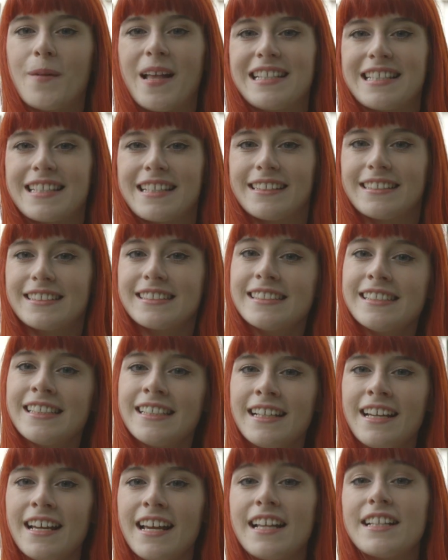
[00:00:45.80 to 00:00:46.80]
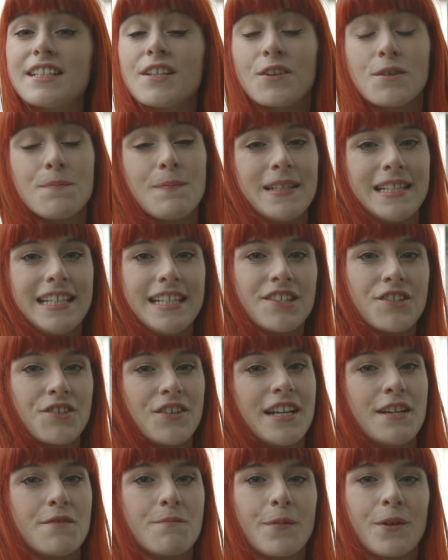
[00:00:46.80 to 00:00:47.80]
Medicine. It's on a busy
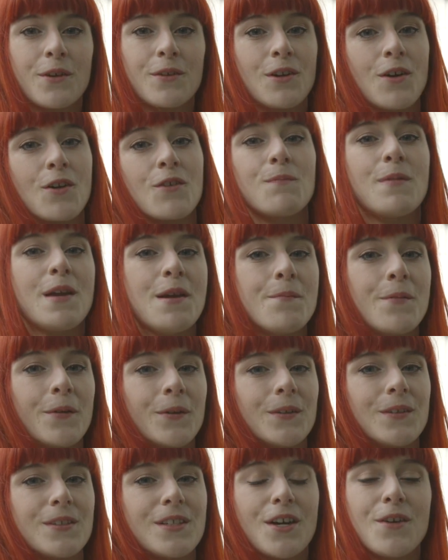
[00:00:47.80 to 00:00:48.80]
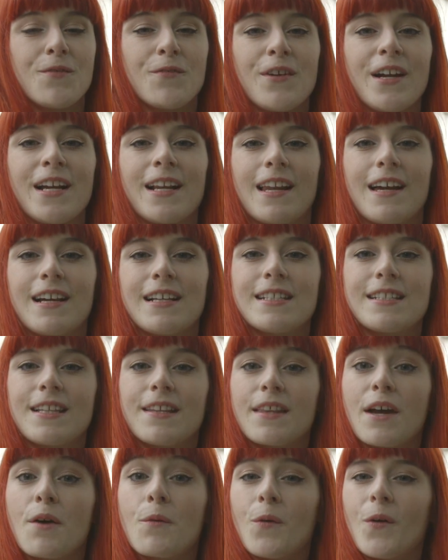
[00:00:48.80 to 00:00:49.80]
street, but a lot of people don't realise that they're